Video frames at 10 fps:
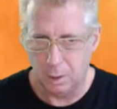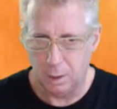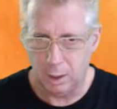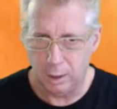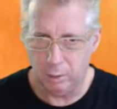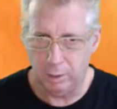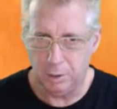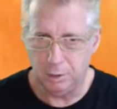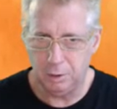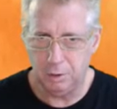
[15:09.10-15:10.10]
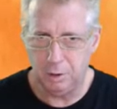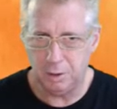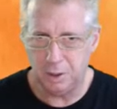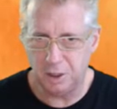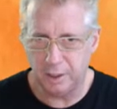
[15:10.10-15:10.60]
and now we're going to use
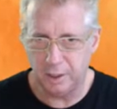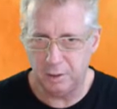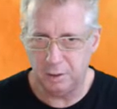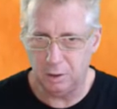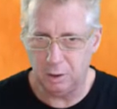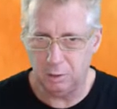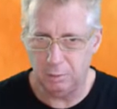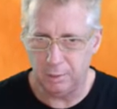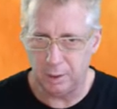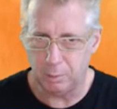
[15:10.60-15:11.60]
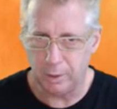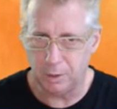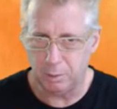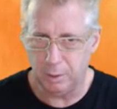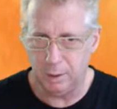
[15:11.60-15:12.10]
the giant to go that way
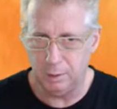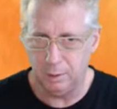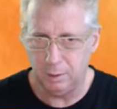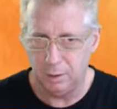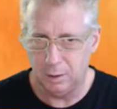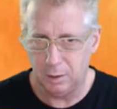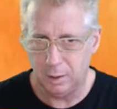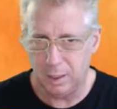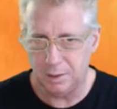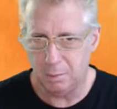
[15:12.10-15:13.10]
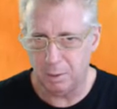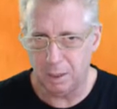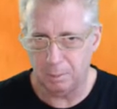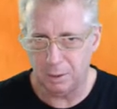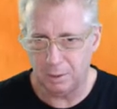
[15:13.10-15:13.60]
as well. and see what
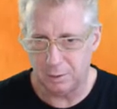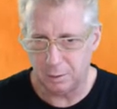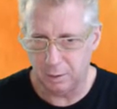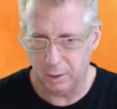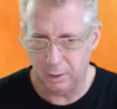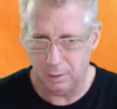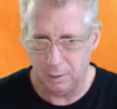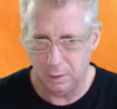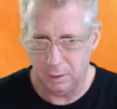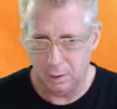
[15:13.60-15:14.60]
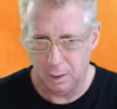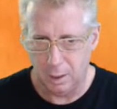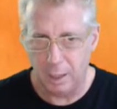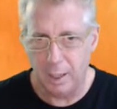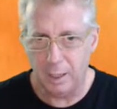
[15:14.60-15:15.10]
happens. Okay,
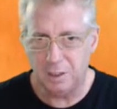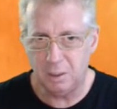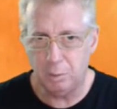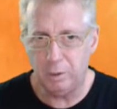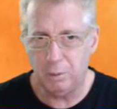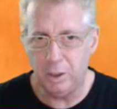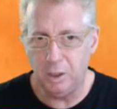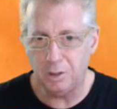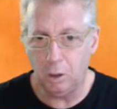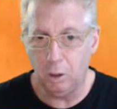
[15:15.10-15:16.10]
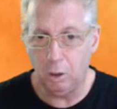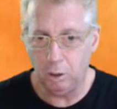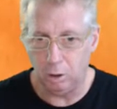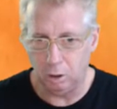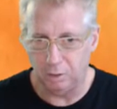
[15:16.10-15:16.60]
and since we use
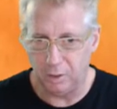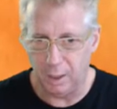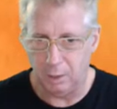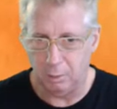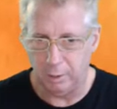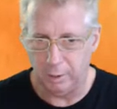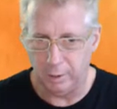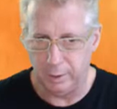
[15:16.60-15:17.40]
all of our